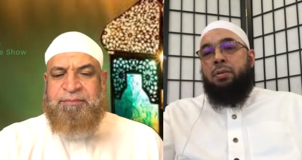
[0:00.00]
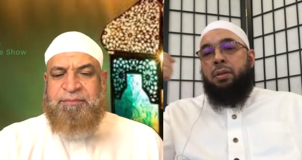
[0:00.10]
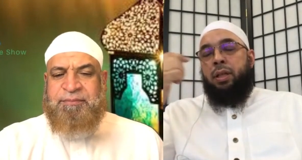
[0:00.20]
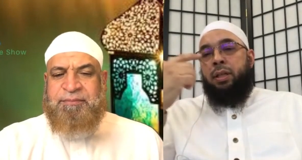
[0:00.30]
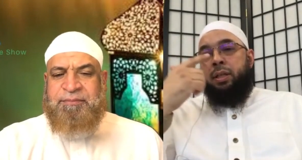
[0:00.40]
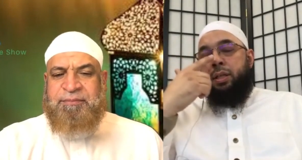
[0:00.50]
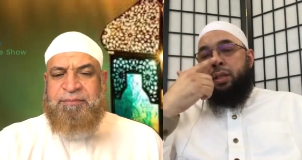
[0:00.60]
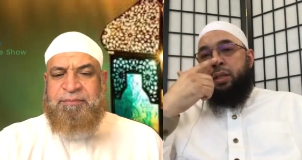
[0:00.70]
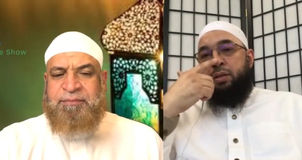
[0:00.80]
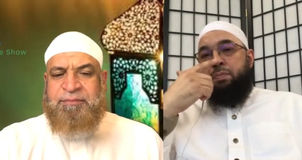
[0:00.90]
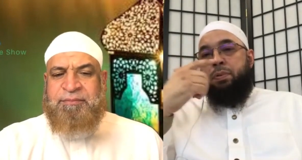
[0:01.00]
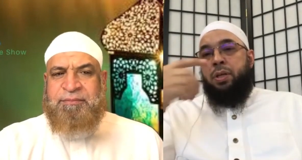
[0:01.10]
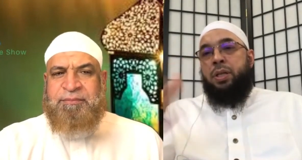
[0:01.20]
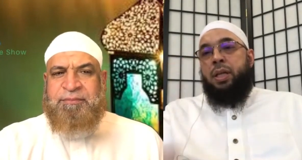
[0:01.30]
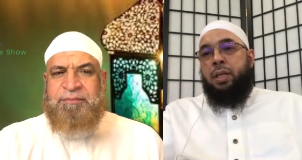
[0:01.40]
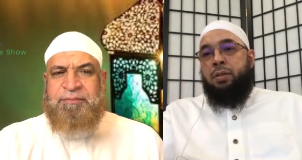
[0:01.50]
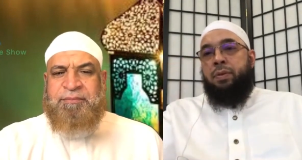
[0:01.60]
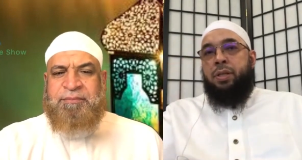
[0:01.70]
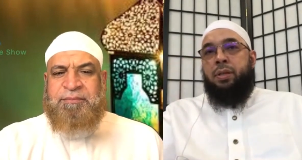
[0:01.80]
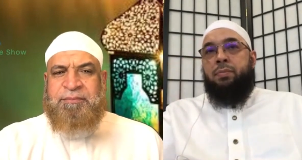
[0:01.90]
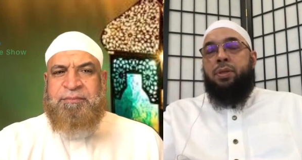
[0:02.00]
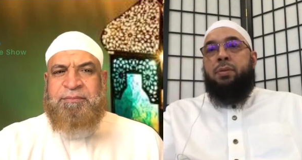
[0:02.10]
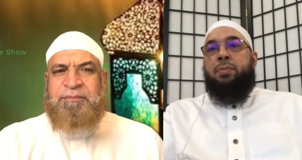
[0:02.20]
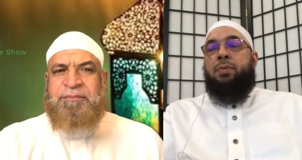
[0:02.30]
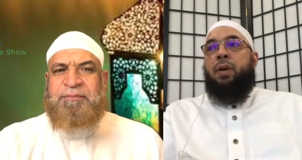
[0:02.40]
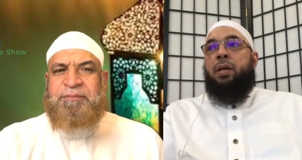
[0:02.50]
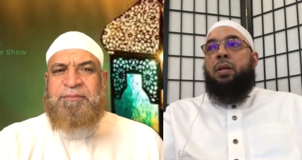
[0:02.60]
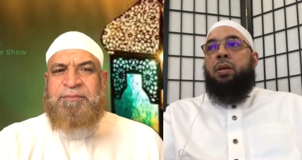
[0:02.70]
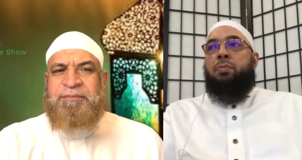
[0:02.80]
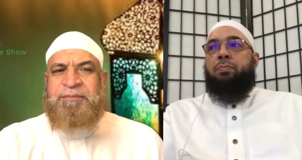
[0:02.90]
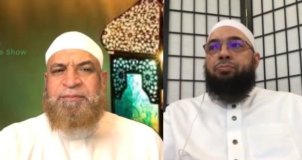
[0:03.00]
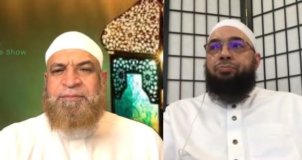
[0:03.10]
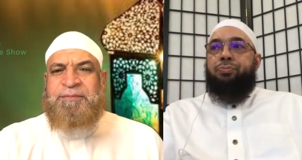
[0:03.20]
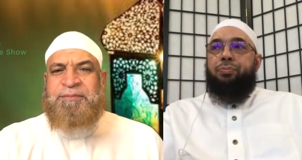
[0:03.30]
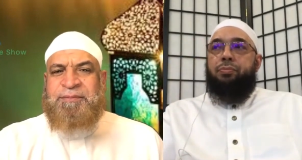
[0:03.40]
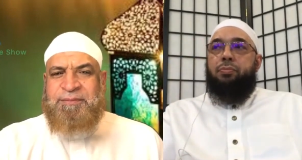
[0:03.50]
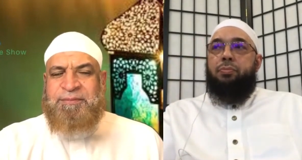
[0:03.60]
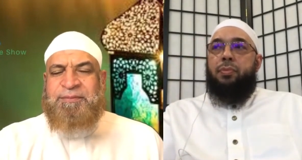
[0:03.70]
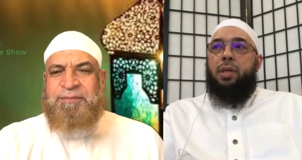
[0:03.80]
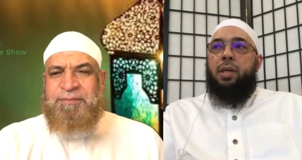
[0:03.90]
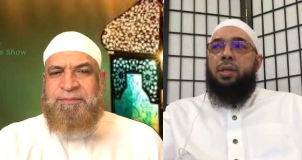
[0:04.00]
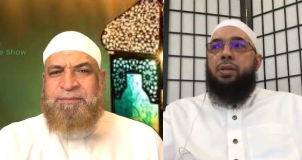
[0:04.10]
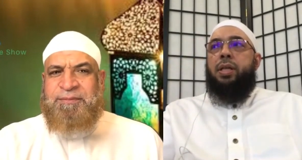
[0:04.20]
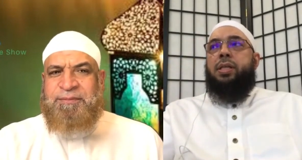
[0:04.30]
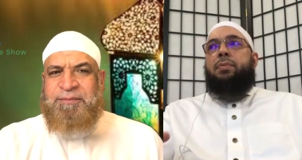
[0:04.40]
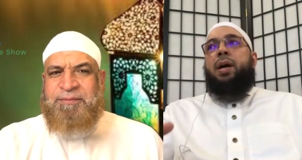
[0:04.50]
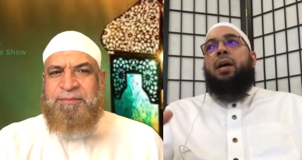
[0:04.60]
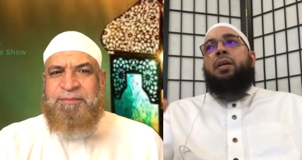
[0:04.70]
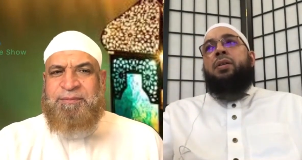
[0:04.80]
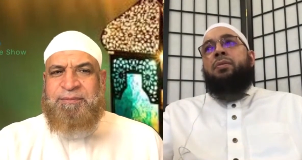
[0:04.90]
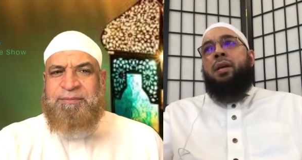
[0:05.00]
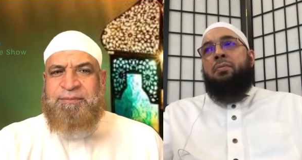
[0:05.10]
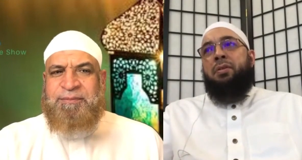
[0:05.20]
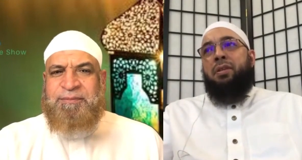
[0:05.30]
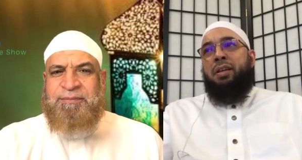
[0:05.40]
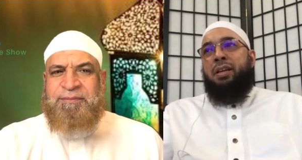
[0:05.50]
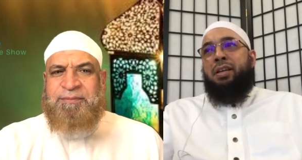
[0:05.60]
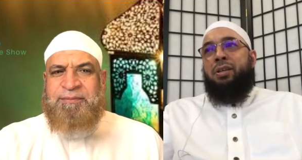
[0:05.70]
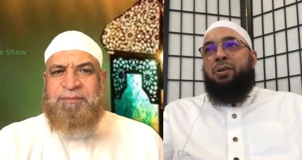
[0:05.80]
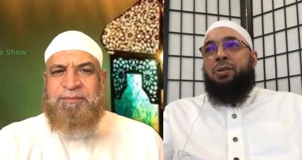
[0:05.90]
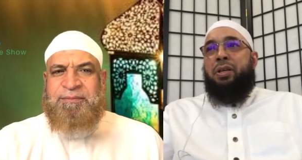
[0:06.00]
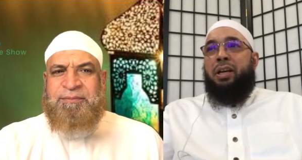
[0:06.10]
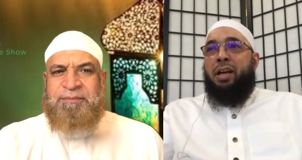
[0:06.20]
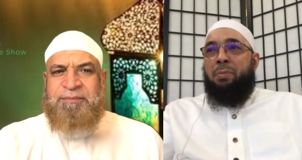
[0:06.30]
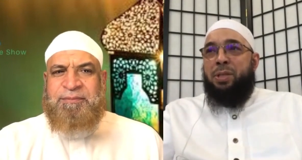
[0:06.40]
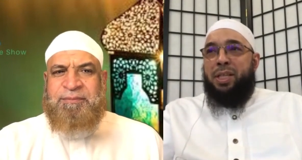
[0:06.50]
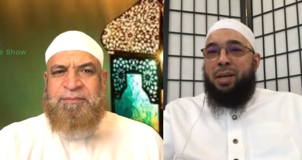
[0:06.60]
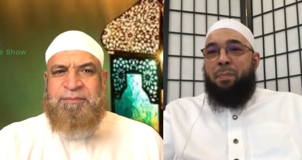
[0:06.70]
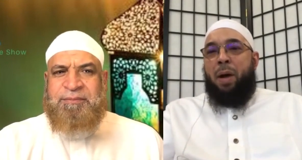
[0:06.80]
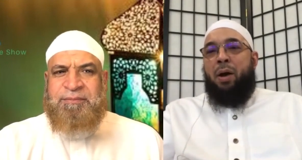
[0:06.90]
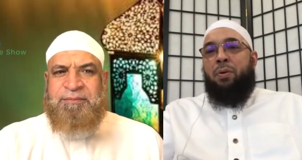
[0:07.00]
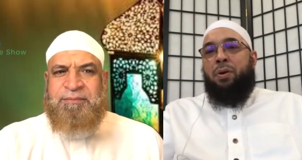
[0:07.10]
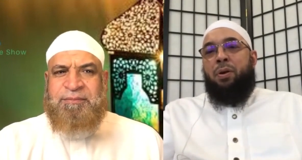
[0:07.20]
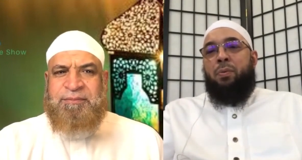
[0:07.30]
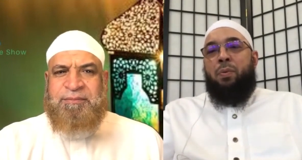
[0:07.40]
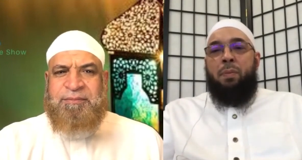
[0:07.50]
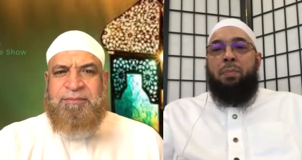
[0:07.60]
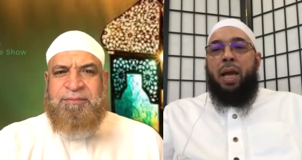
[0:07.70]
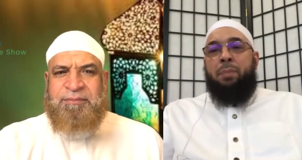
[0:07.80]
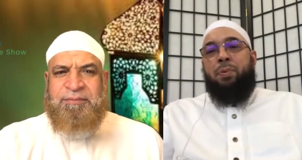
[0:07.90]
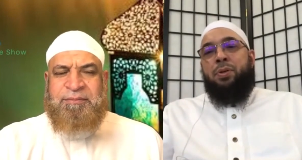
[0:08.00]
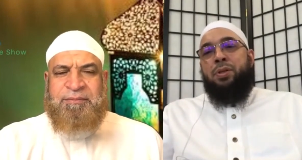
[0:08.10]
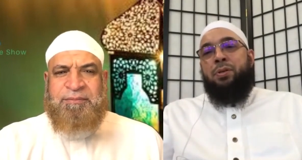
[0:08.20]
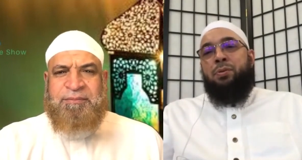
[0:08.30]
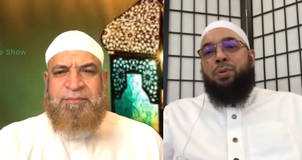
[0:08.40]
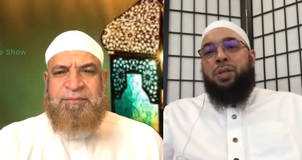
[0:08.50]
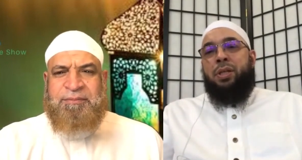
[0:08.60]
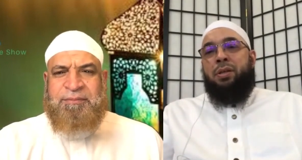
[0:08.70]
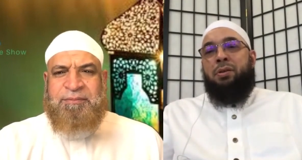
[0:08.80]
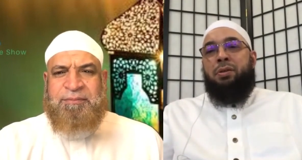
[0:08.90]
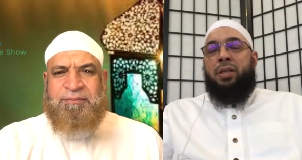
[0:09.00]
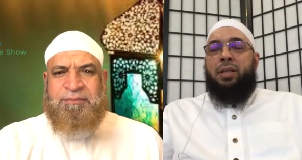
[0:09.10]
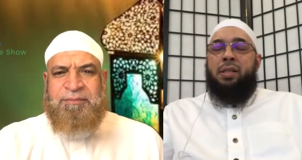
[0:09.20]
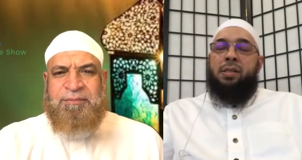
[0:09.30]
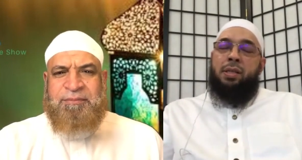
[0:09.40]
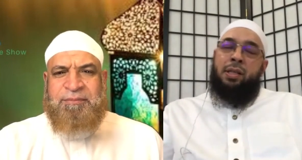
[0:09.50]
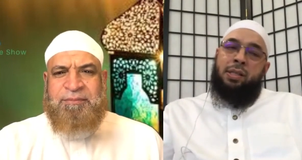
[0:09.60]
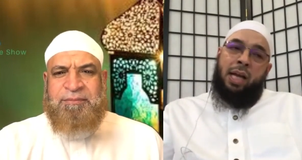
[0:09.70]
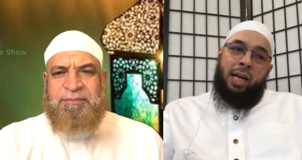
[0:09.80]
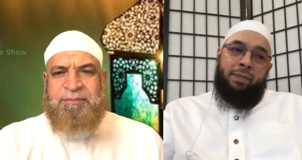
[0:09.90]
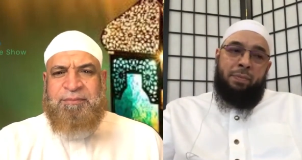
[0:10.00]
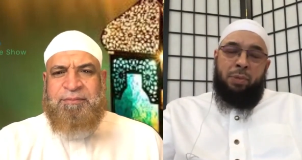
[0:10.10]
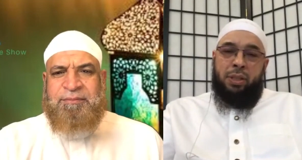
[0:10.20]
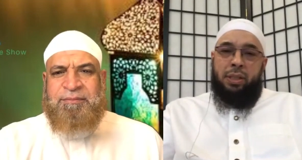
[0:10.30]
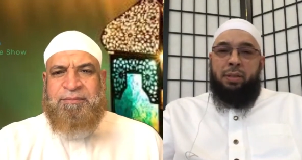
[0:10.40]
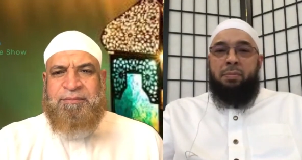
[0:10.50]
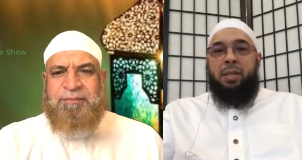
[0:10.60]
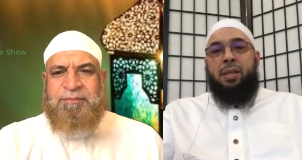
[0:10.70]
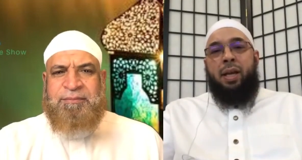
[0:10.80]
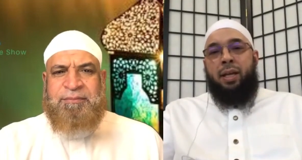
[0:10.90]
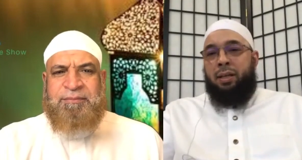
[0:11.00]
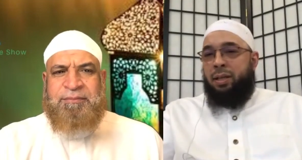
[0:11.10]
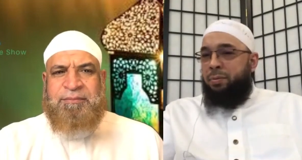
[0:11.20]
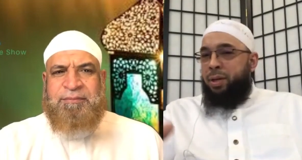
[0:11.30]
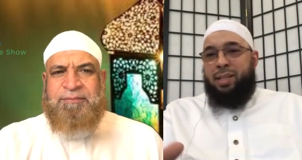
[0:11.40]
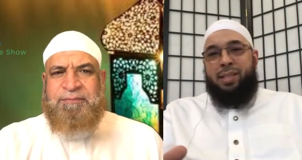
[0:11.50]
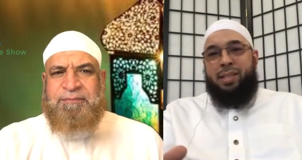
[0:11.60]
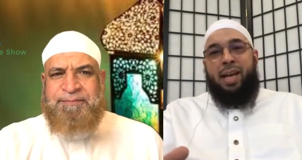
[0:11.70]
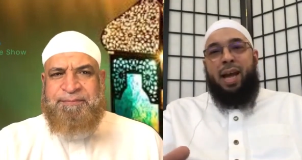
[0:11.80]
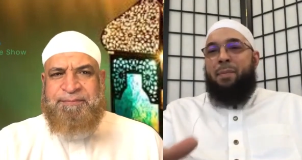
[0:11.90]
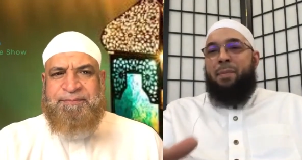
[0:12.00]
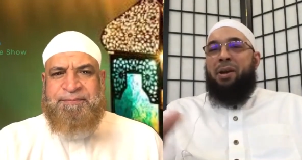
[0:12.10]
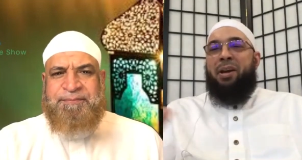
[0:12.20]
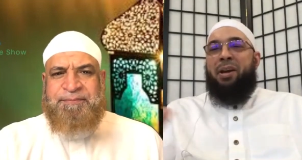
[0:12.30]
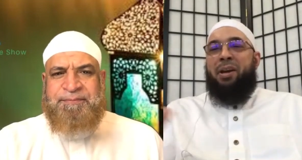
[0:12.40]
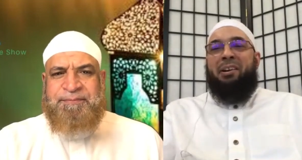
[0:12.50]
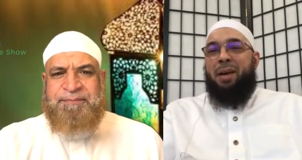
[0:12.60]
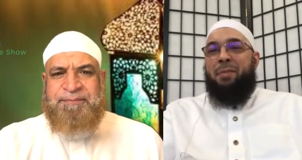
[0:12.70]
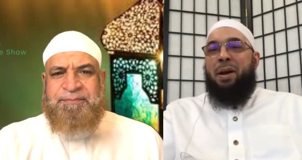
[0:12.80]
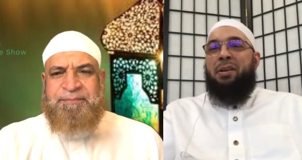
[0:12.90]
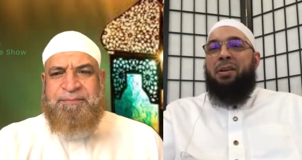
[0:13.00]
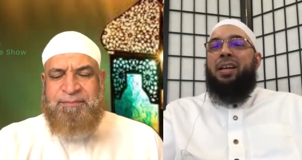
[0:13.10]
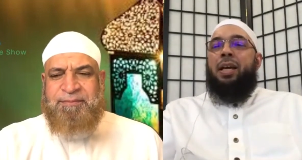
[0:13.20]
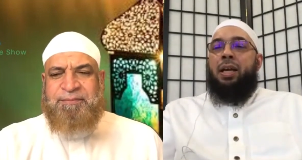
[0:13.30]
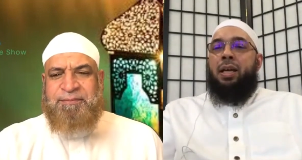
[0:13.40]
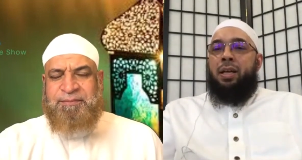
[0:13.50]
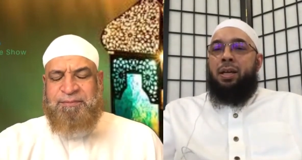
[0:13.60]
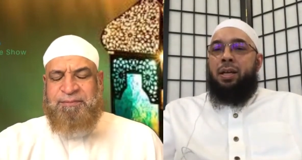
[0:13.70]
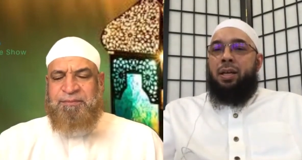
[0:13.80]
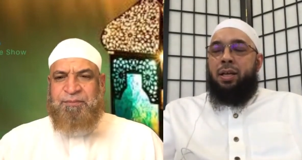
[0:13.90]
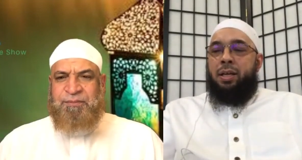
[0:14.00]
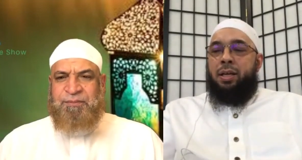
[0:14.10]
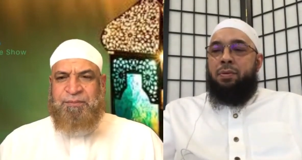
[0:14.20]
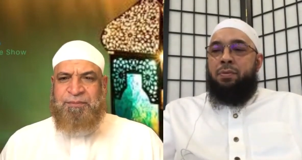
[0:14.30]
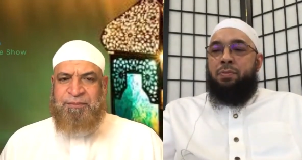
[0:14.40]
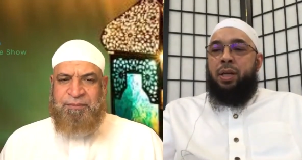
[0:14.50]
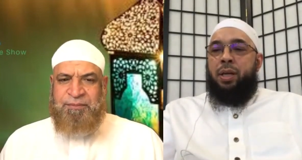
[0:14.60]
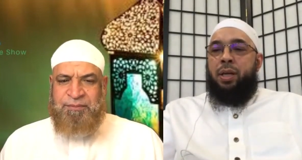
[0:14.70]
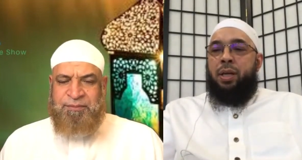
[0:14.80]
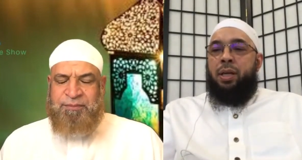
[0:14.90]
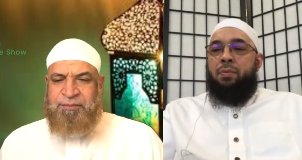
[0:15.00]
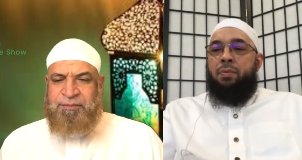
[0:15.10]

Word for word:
Speaker 1: you, you look at the, the oppression that is facing the Muslims around the globe. And so they say, well, how can you come and, you know, you're getting upset about one black person who was killed and it's he's not even Muslim. And it's like, no, we got a time out here. We got a time out. Hmm. Uh, we,